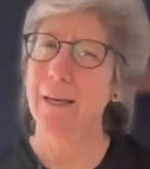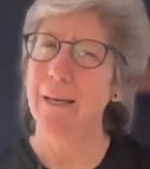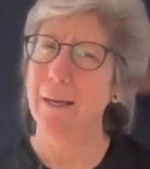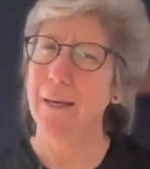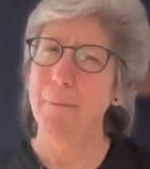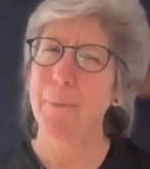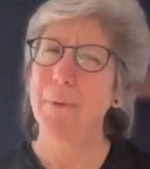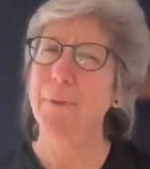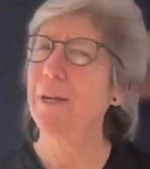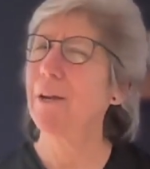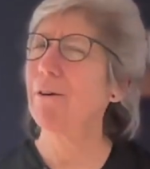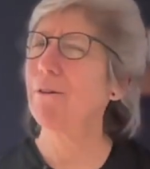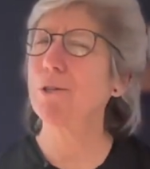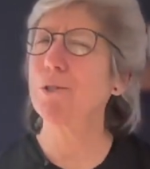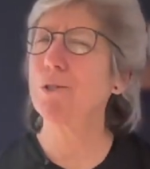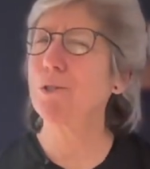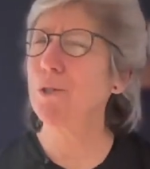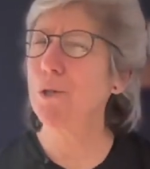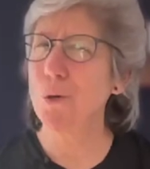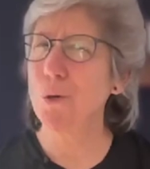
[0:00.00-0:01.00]
But there are
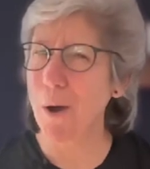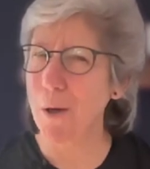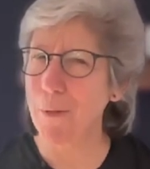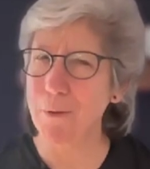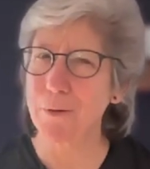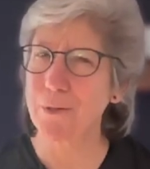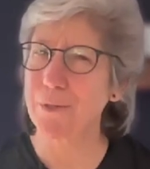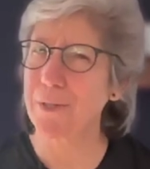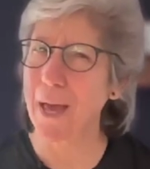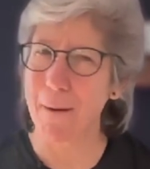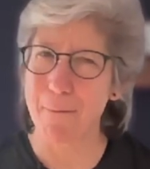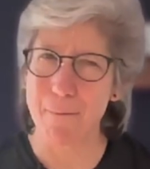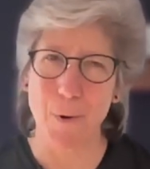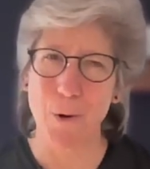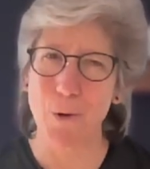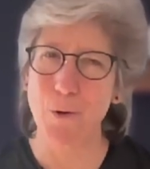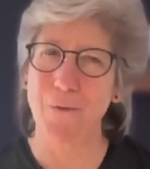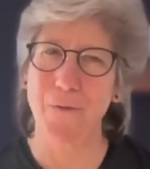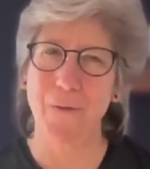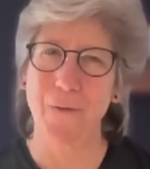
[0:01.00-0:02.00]
two others that
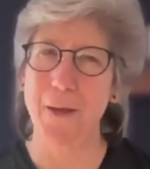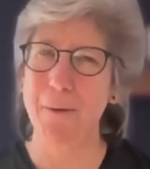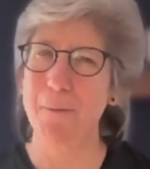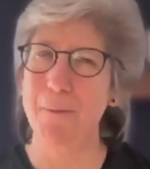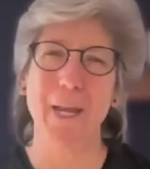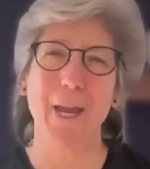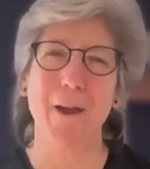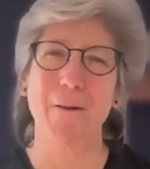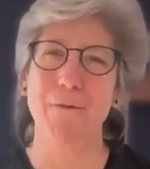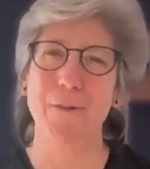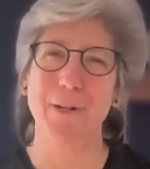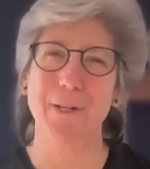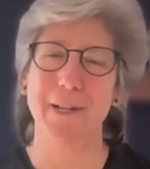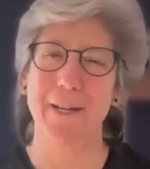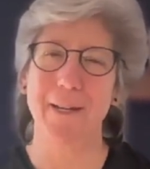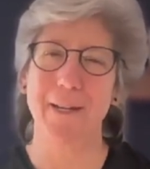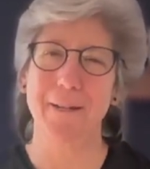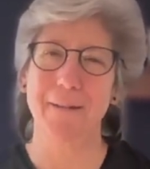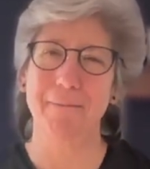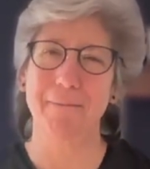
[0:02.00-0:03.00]
motivate me every
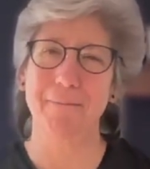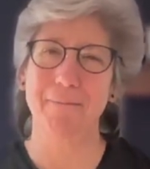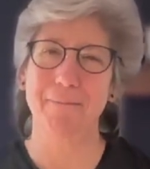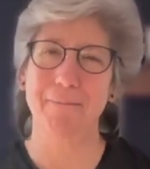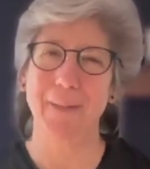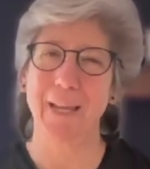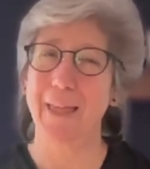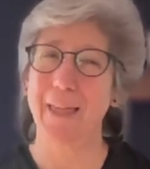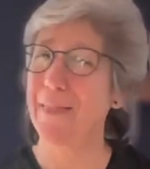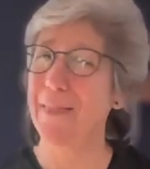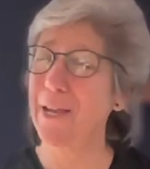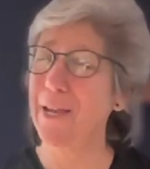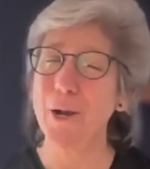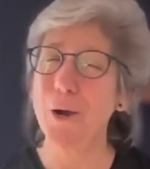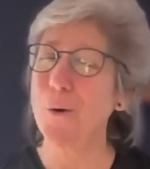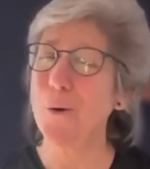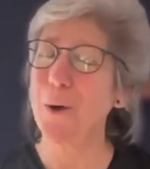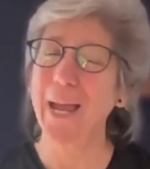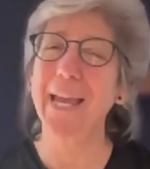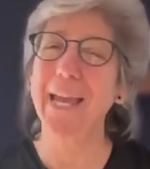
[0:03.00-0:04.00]
day, and they
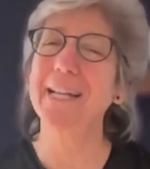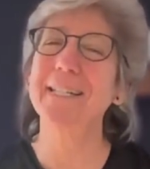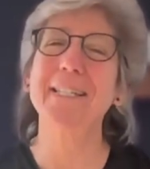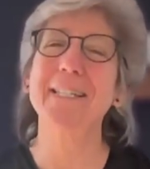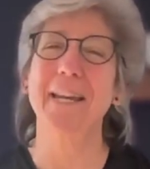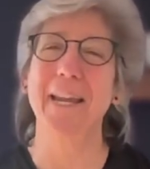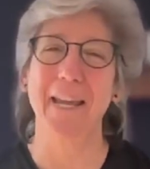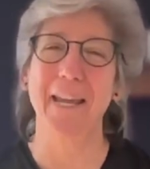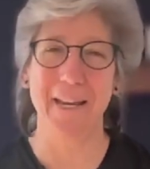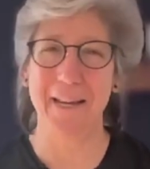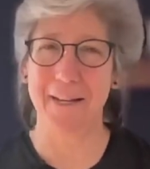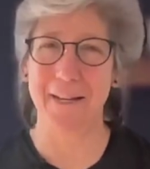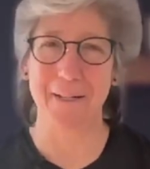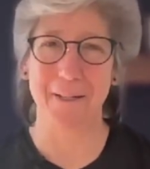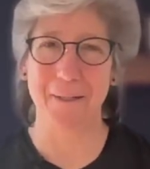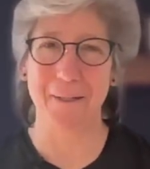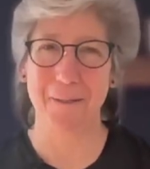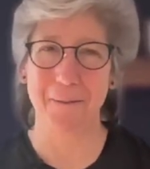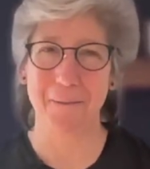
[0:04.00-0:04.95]
go hand in hand.